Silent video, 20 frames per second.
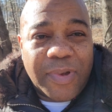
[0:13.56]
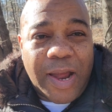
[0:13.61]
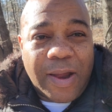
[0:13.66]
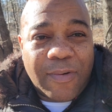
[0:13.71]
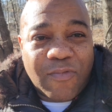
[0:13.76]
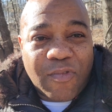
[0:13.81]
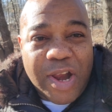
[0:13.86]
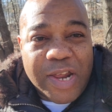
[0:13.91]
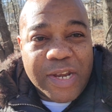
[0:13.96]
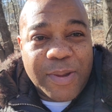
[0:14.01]

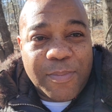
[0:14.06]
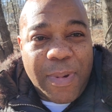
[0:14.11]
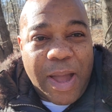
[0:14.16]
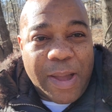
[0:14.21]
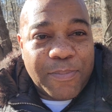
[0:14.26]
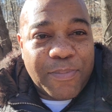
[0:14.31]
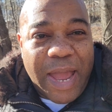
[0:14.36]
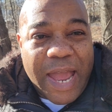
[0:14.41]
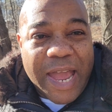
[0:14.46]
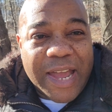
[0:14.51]
I'm running
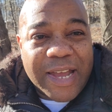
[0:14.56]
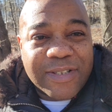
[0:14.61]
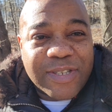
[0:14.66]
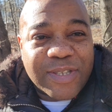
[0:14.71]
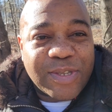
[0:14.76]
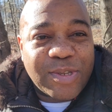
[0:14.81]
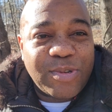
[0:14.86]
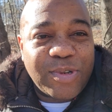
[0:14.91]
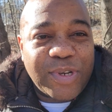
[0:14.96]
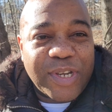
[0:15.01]
my
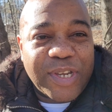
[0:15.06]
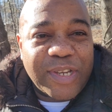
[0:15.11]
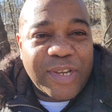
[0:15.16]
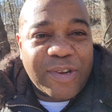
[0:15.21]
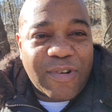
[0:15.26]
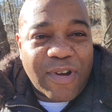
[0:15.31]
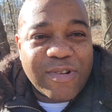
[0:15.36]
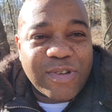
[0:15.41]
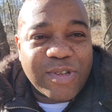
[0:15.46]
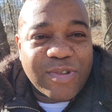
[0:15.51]
bags through the
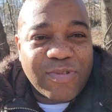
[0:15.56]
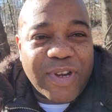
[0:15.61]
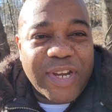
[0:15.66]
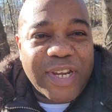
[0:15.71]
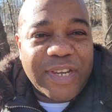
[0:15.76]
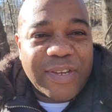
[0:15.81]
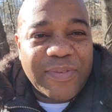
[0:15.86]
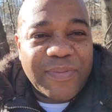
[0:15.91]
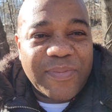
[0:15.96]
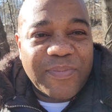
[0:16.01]

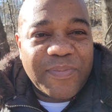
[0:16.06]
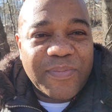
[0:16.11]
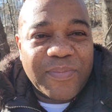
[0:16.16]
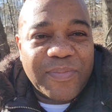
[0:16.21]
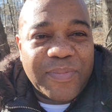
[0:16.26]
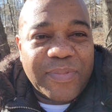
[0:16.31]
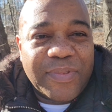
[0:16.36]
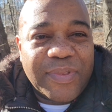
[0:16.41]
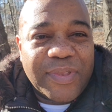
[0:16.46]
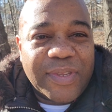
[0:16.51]
grocery.
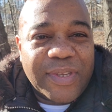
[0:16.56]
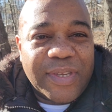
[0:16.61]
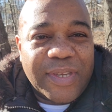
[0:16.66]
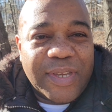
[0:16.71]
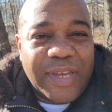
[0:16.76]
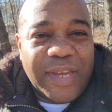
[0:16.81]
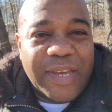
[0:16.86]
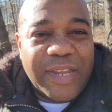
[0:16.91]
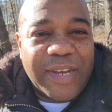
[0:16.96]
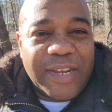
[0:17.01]

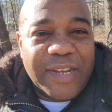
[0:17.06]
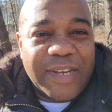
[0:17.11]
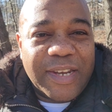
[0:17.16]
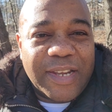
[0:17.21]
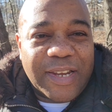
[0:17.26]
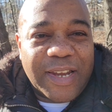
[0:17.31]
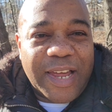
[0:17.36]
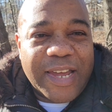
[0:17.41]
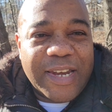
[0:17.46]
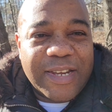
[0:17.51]
And then
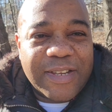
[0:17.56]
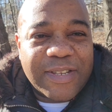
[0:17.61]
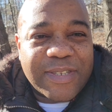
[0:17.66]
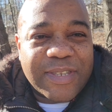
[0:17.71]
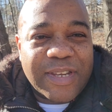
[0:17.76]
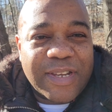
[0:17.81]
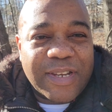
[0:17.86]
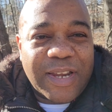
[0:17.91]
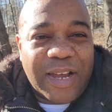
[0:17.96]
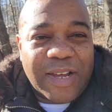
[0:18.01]
the lady,
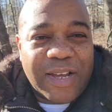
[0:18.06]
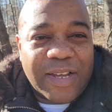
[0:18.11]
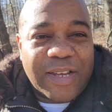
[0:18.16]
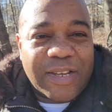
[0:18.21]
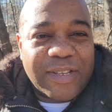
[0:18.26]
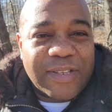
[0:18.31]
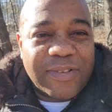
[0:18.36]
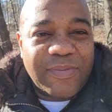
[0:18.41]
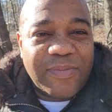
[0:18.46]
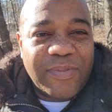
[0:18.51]

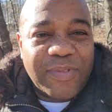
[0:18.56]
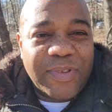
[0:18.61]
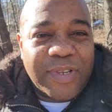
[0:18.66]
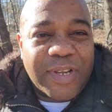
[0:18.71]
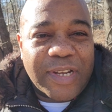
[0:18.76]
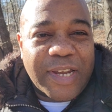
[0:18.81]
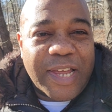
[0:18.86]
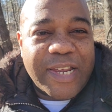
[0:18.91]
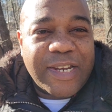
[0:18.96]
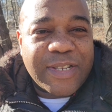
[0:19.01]
uh,
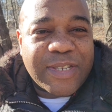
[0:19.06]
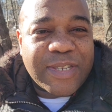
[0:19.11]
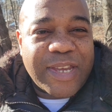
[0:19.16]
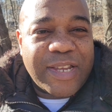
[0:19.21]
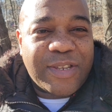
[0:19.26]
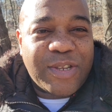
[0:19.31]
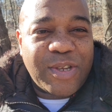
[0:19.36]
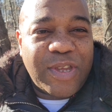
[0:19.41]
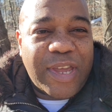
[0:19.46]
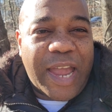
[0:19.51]
the lady
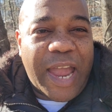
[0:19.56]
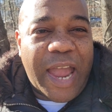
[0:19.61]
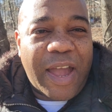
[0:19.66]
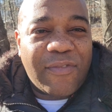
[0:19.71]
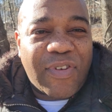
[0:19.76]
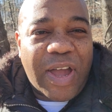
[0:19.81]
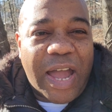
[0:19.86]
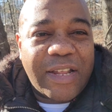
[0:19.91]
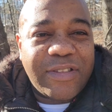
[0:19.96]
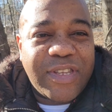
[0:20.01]
said, do you
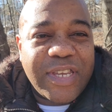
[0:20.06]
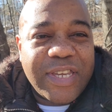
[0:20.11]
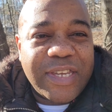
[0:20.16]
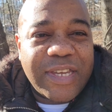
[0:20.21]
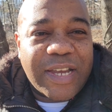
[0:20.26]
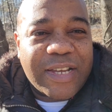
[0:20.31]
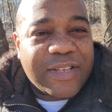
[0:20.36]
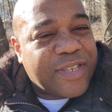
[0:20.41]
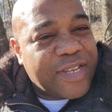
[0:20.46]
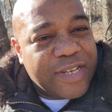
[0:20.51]
have
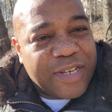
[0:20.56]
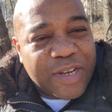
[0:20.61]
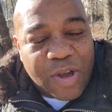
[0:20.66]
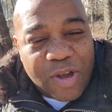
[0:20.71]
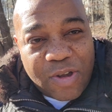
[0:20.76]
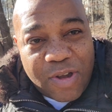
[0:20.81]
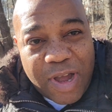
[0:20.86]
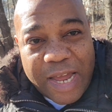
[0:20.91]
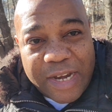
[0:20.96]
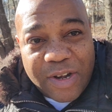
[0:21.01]
ID? I said,
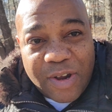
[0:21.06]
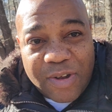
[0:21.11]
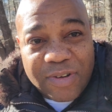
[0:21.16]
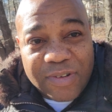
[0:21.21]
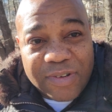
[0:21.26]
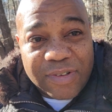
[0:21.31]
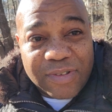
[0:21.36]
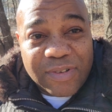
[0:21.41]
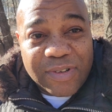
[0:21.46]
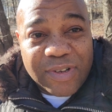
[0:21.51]
no, I
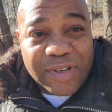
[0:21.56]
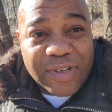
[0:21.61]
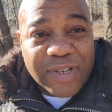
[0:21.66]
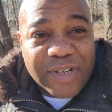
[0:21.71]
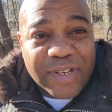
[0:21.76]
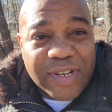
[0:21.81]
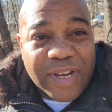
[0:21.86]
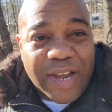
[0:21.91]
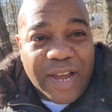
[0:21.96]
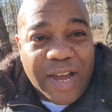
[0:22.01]
don't.
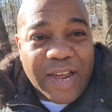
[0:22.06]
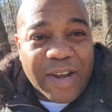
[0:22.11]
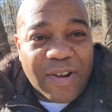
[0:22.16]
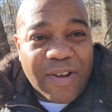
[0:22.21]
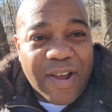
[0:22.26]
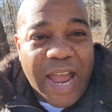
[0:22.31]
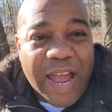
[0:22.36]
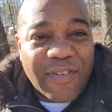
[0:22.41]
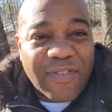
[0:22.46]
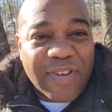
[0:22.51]
I
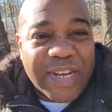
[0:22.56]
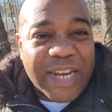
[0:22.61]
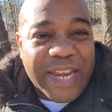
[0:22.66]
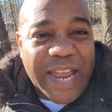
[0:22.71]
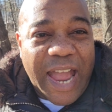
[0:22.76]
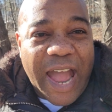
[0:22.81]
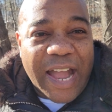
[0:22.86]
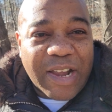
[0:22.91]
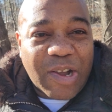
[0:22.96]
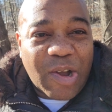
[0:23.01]
don't have
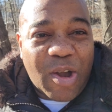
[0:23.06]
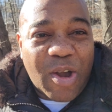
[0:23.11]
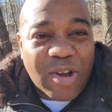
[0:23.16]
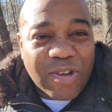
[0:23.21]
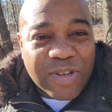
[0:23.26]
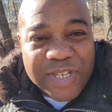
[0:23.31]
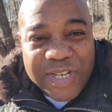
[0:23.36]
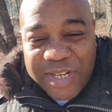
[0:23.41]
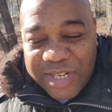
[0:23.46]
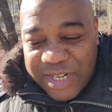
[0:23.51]
any
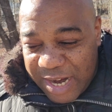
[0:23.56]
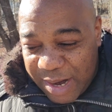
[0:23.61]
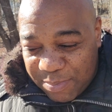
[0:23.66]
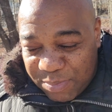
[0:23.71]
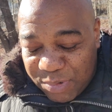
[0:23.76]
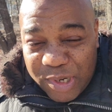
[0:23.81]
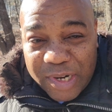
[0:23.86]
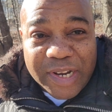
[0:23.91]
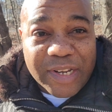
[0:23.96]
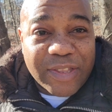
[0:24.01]
alcohol. She
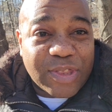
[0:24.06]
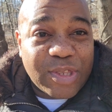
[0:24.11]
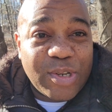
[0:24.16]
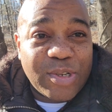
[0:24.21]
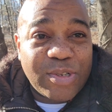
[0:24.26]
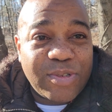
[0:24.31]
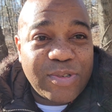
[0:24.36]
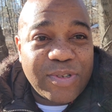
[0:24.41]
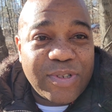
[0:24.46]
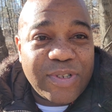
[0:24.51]
kept looking
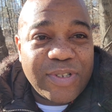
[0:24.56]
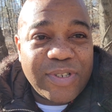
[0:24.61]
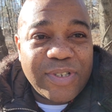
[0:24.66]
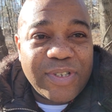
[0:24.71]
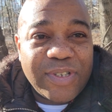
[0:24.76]
through.